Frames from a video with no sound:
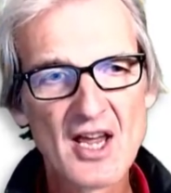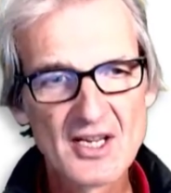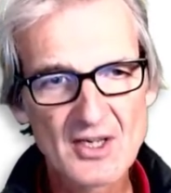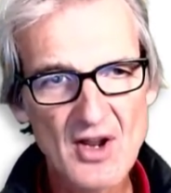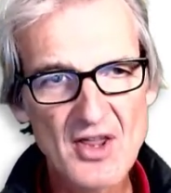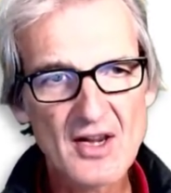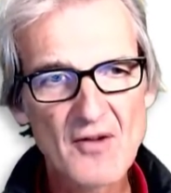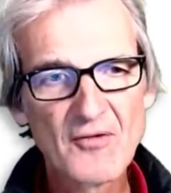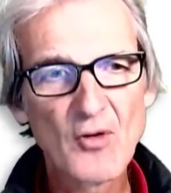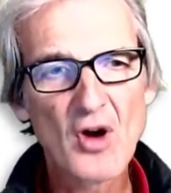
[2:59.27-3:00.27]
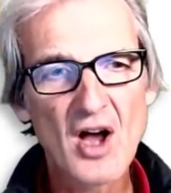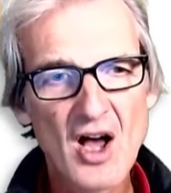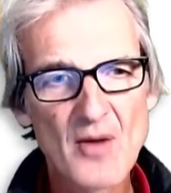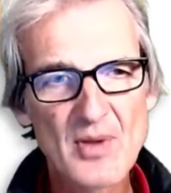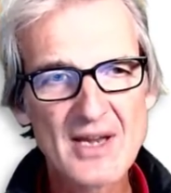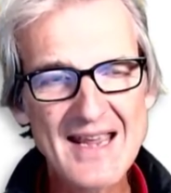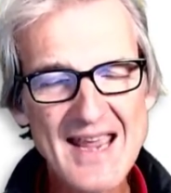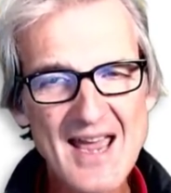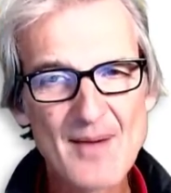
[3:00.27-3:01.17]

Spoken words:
So I think a 4 heart bid here